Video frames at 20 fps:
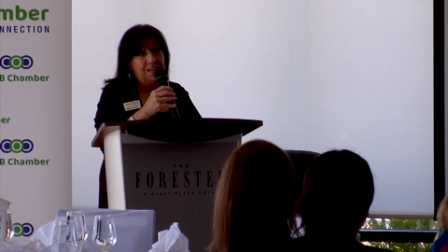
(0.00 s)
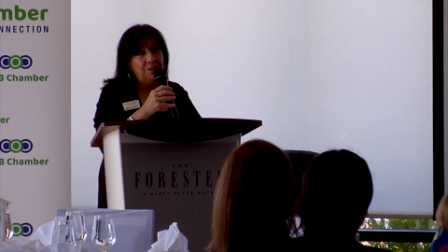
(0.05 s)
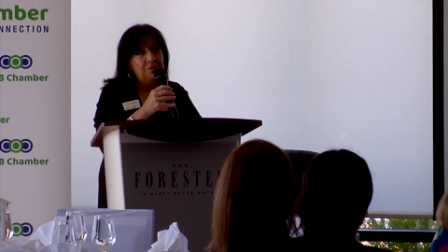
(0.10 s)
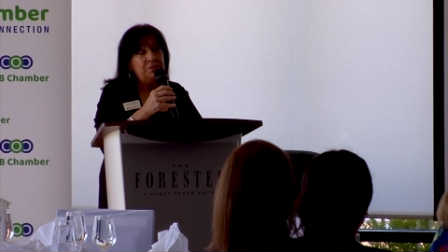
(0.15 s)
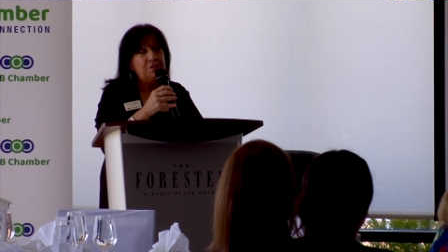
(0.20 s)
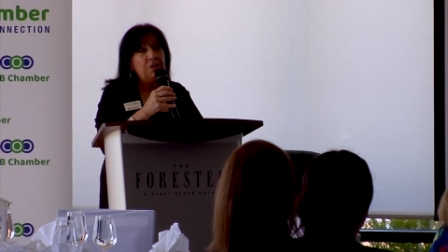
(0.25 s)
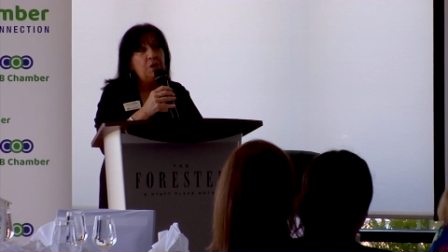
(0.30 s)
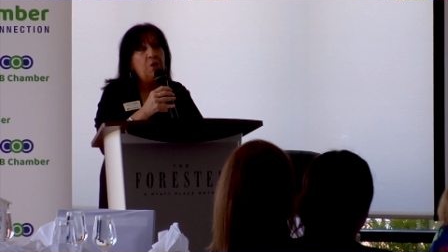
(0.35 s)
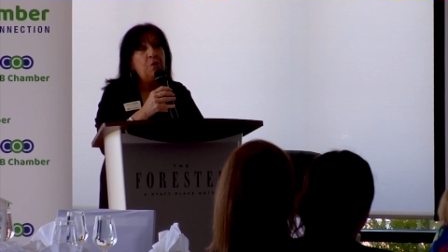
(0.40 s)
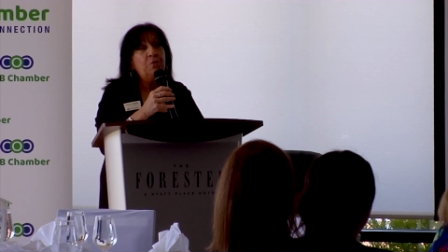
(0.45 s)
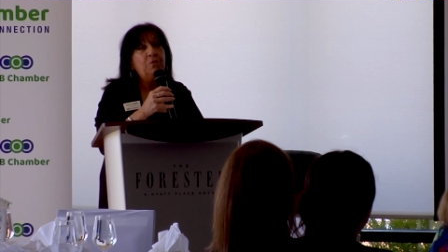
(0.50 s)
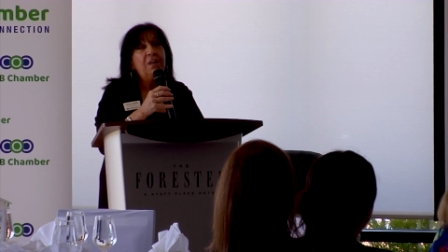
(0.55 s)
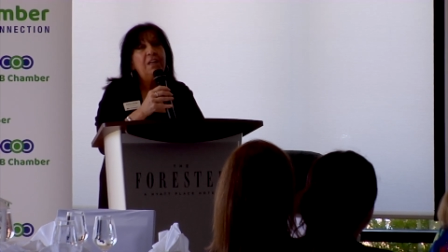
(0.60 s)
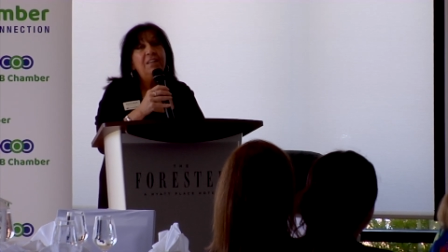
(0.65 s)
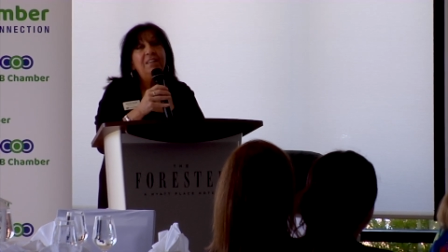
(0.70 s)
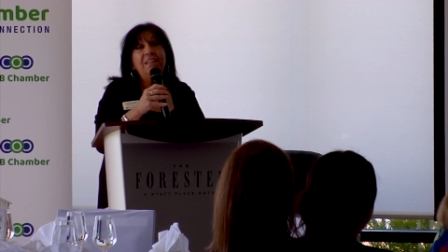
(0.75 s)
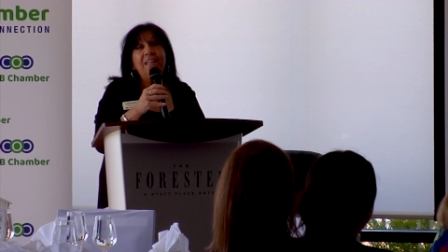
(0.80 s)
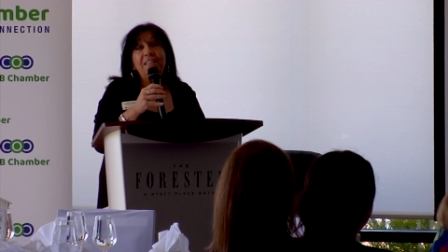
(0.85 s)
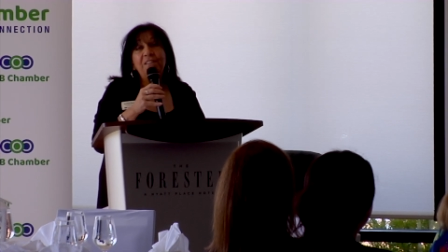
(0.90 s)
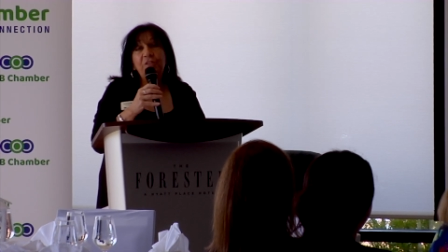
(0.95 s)
So
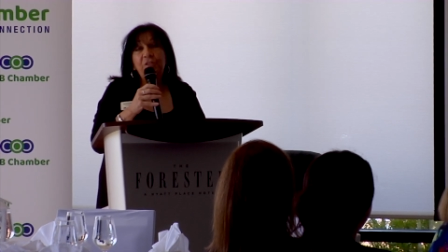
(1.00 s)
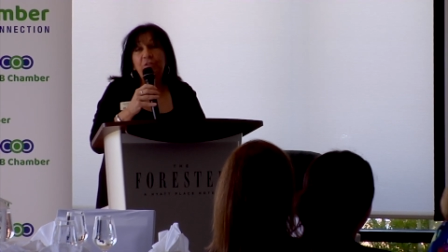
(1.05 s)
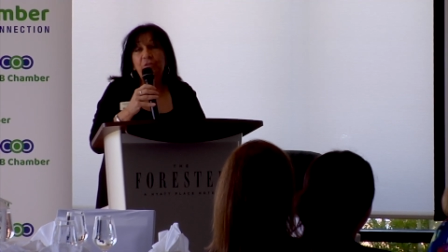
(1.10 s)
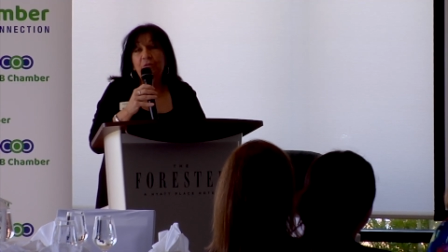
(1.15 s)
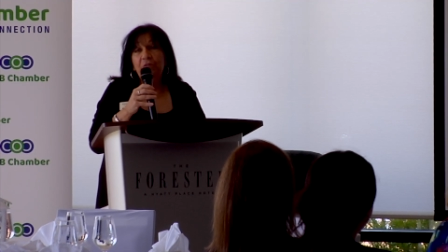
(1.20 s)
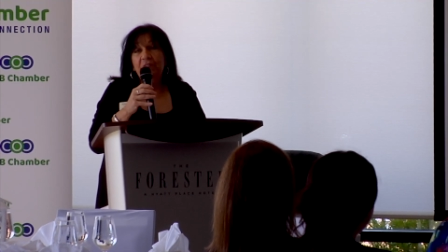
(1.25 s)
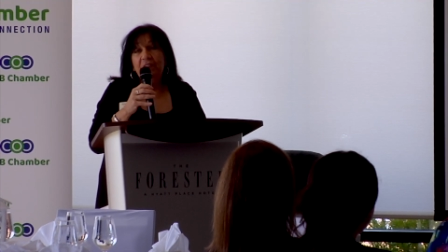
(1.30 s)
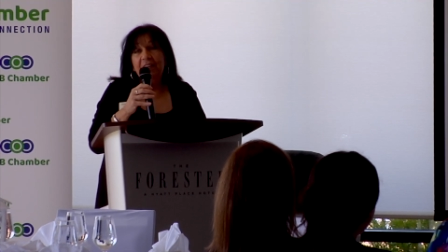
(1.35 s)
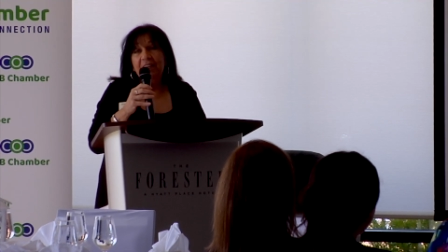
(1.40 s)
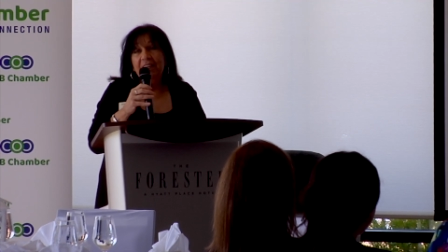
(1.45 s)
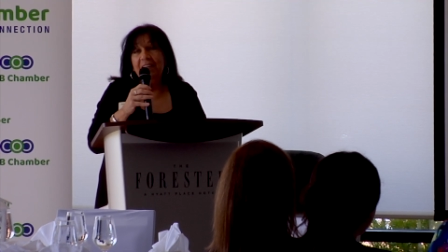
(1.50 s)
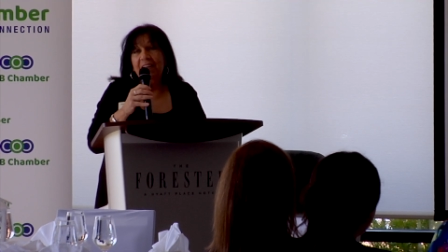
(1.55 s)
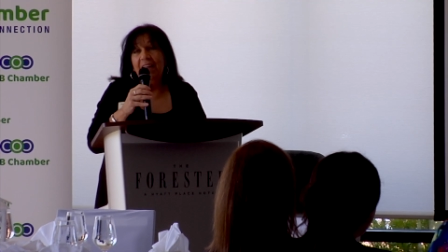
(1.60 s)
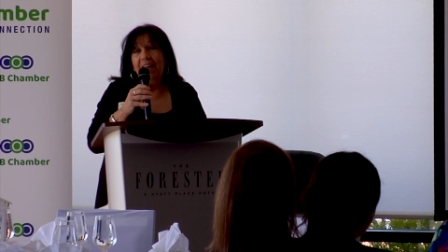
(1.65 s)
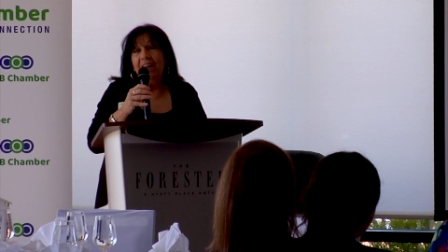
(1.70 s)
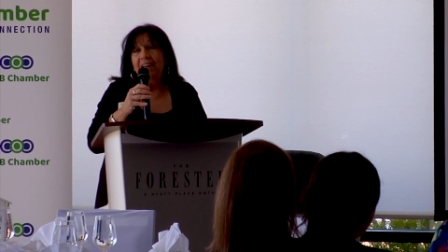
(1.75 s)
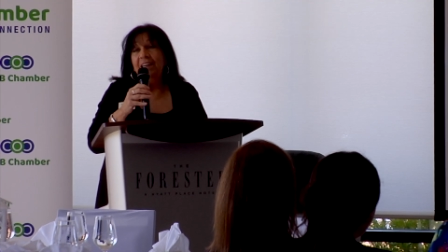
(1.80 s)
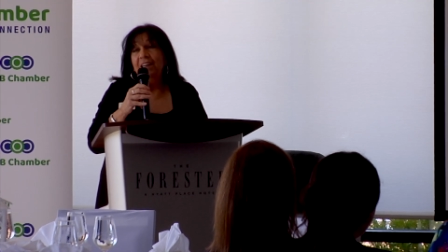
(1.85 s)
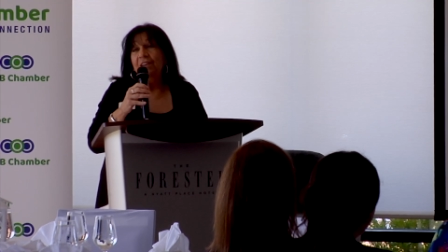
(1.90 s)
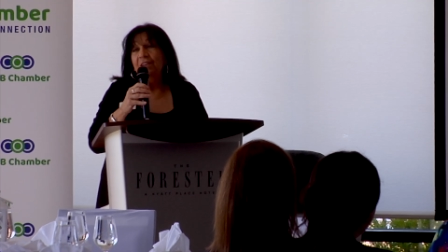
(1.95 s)
lest you think
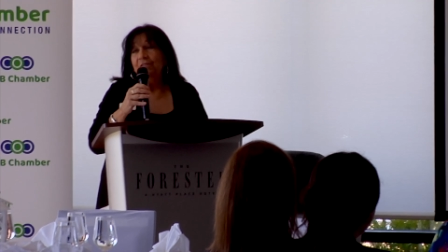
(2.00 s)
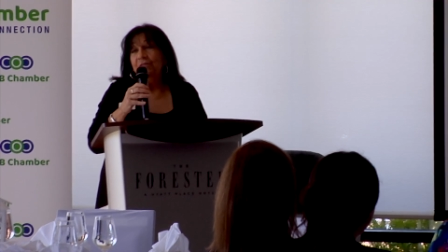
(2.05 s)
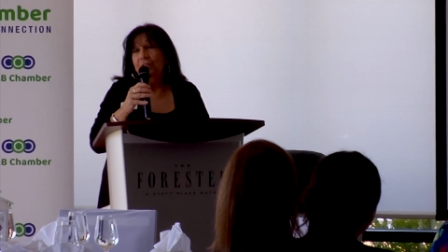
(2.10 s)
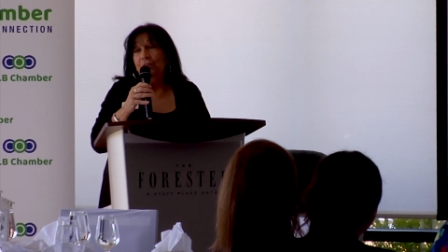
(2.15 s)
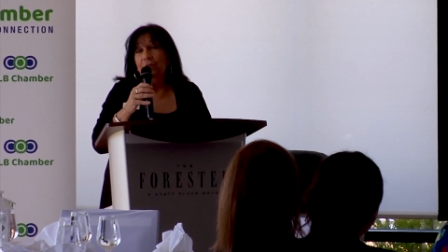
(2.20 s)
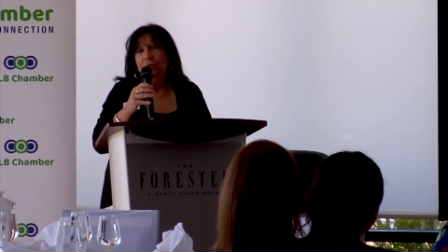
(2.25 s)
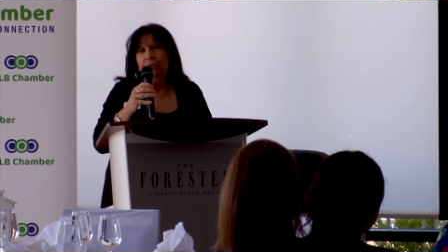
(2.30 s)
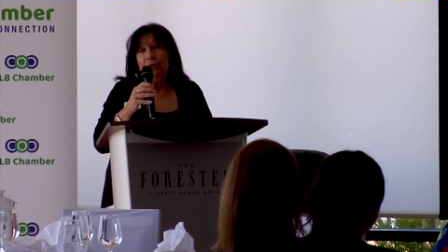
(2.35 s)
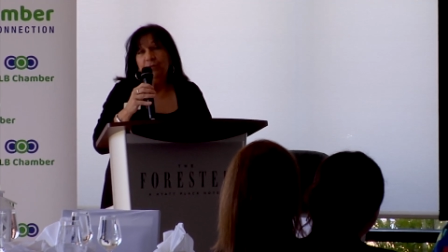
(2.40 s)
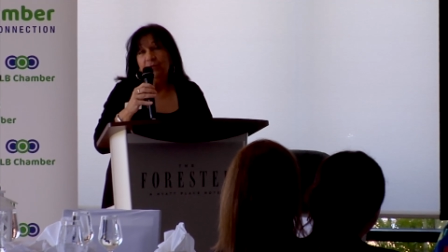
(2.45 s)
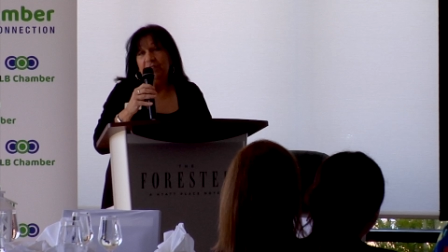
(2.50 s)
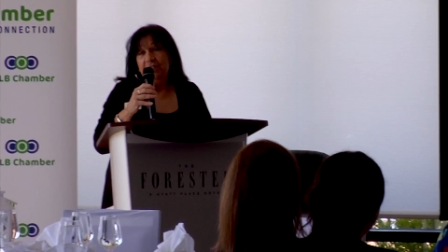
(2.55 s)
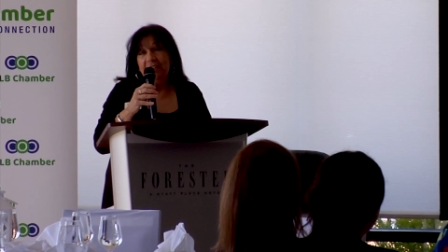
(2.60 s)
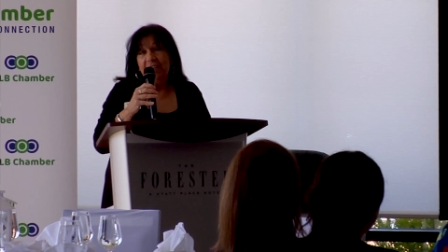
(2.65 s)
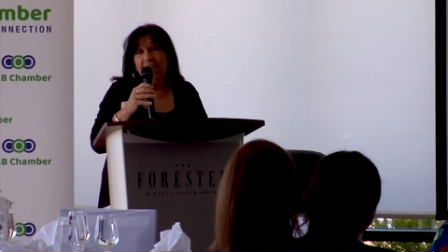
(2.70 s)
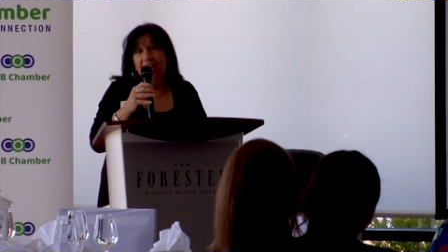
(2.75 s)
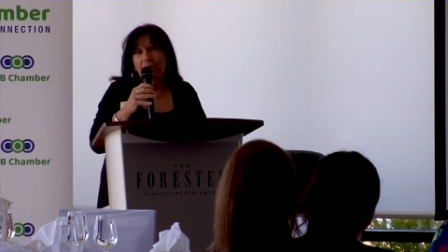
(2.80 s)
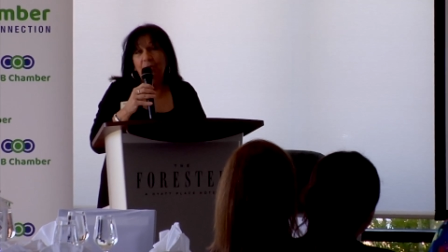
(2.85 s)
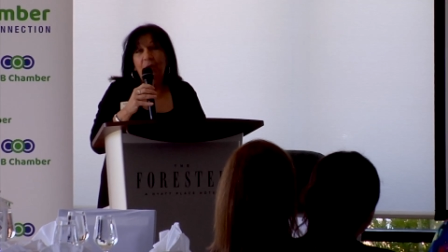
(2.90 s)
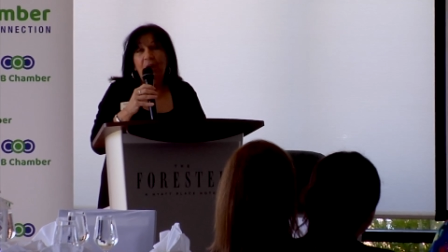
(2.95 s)
any of you
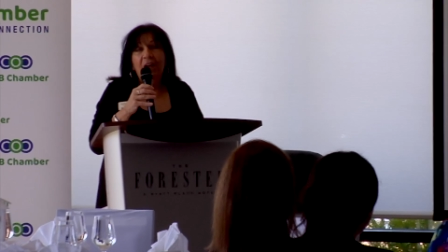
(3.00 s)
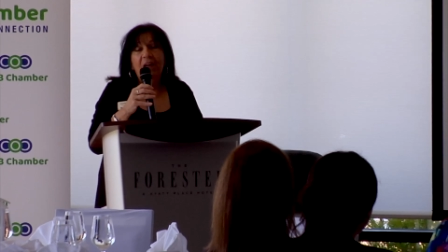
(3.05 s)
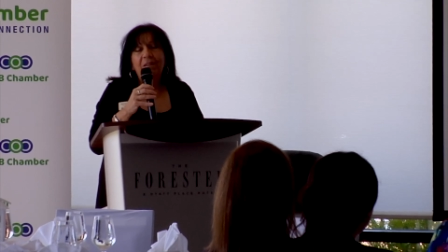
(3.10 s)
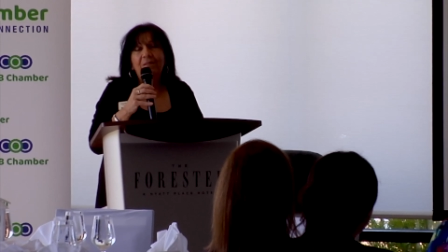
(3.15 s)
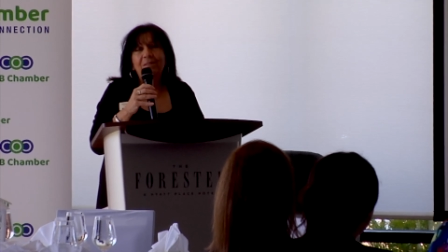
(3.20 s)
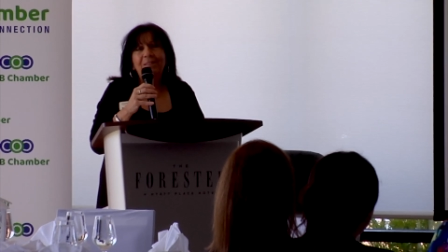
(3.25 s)
say, well,